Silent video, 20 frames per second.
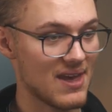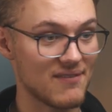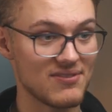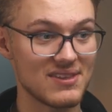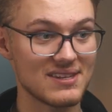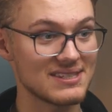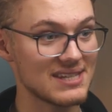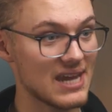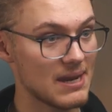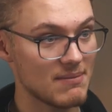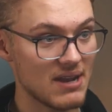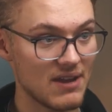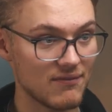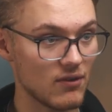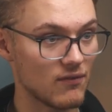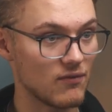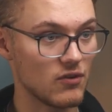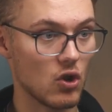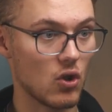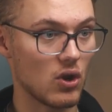They have the same
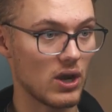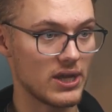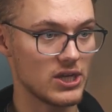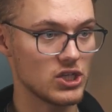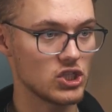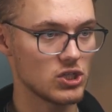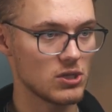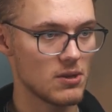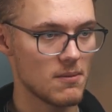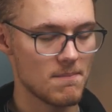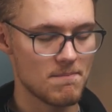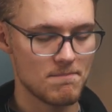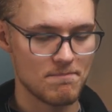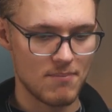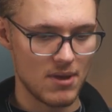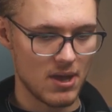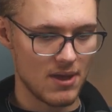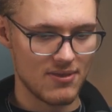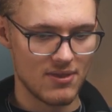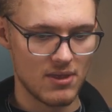level of knowledge,
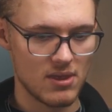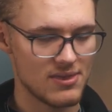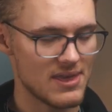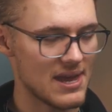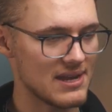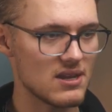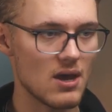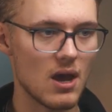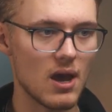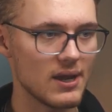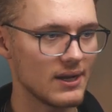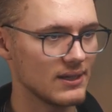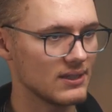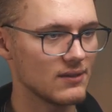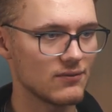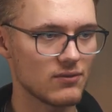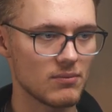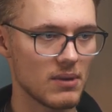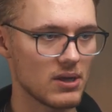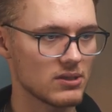but they're earning
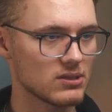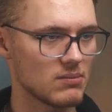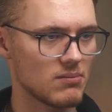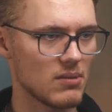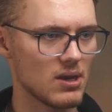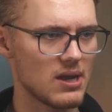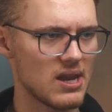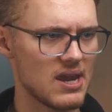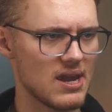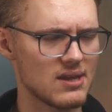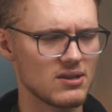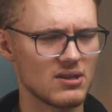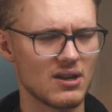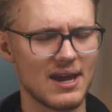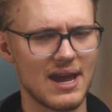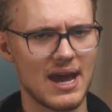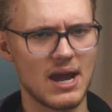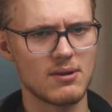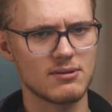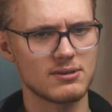different amounts of money. And you're
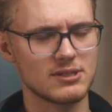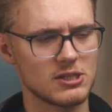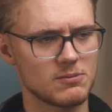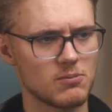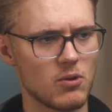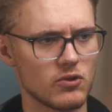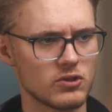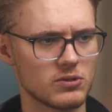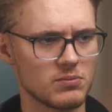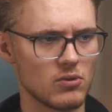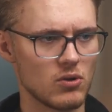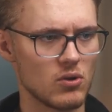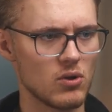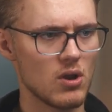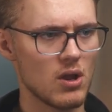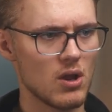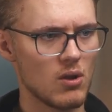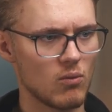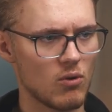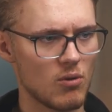like, how is this possible?